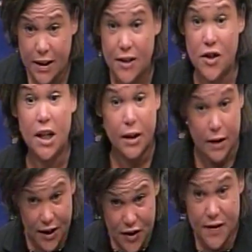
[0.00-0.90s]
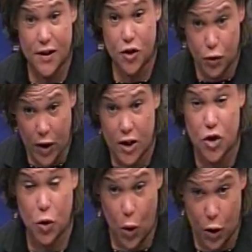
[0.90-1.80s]
that that is a
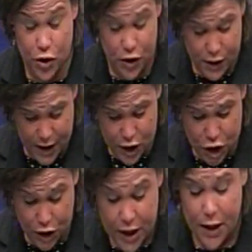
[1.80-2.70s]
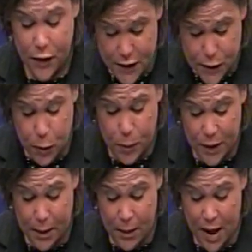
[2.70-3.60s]
direct quote, Taoiseach. This will be
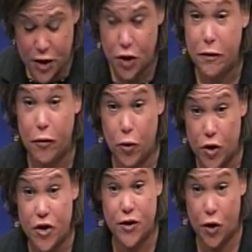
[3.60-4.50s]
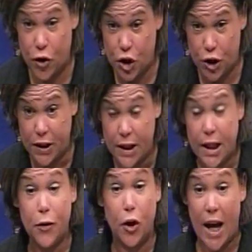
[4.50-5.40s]
a matter for discussion.
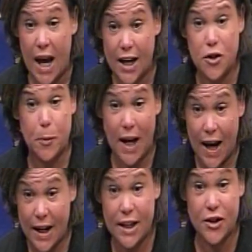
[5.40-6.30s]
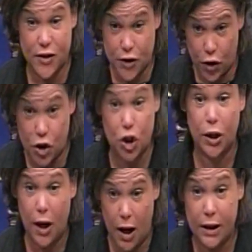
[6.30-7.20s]
There can't be any discussion
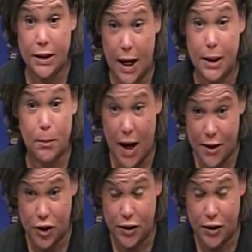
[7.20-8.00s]
on that matter.